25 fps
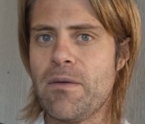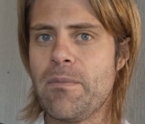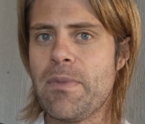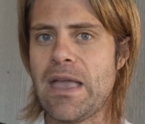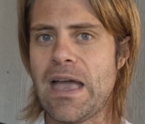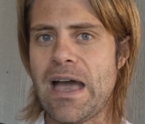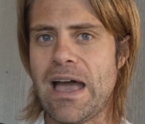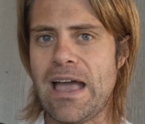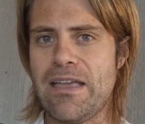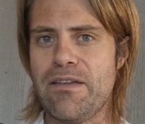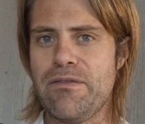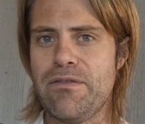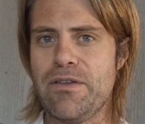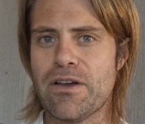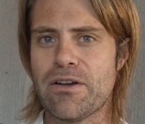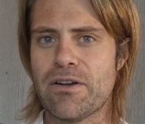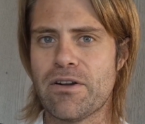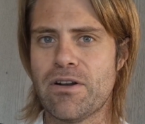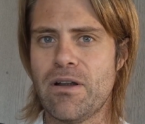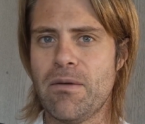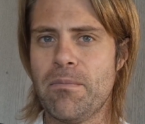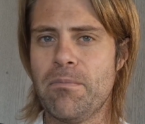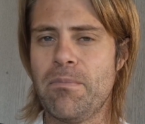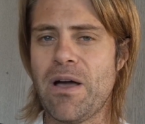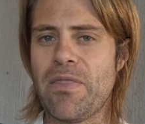
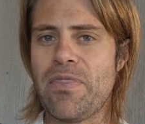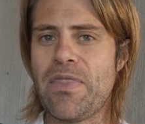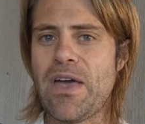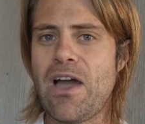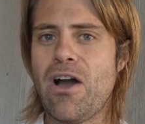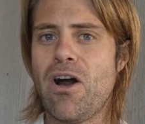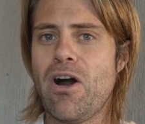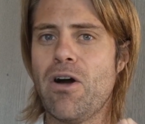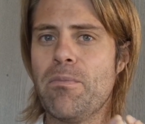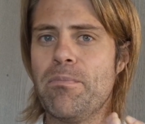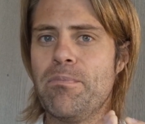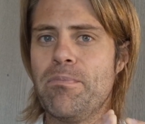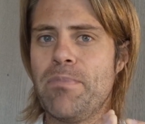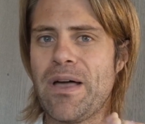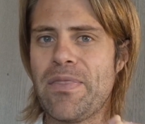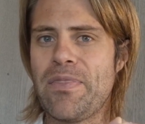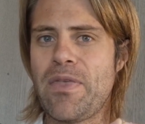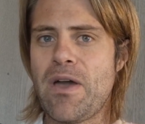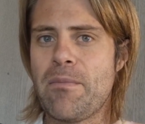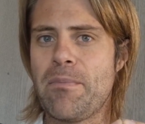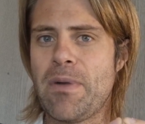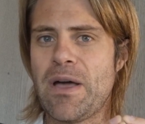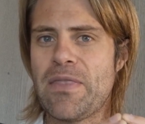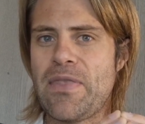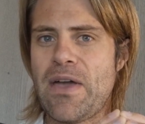behavior, but they
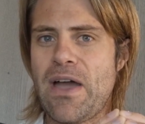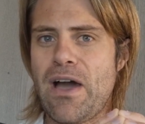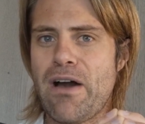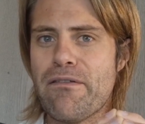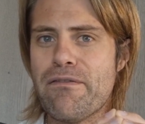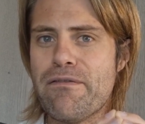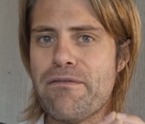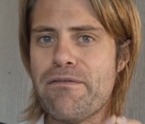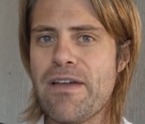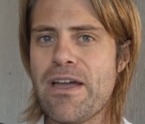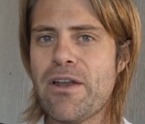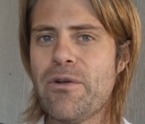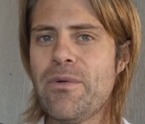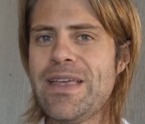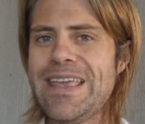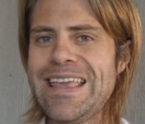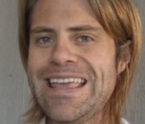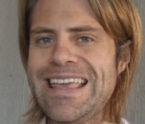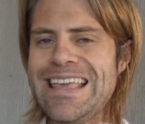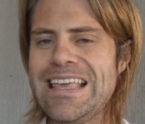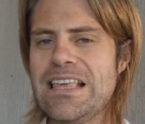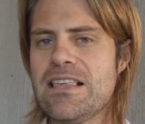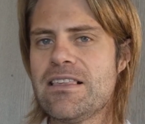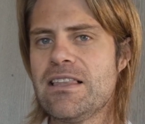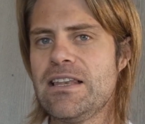are
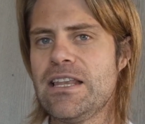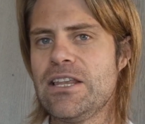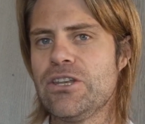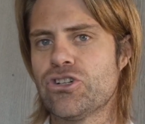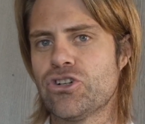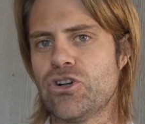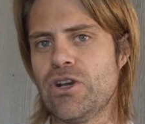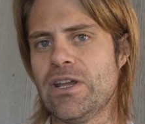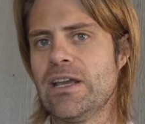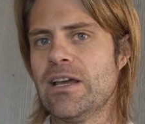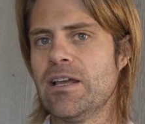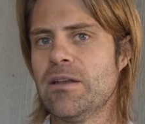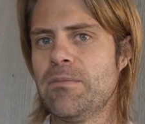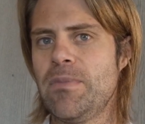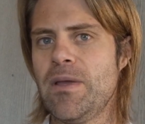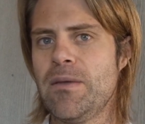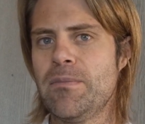very easily triggered.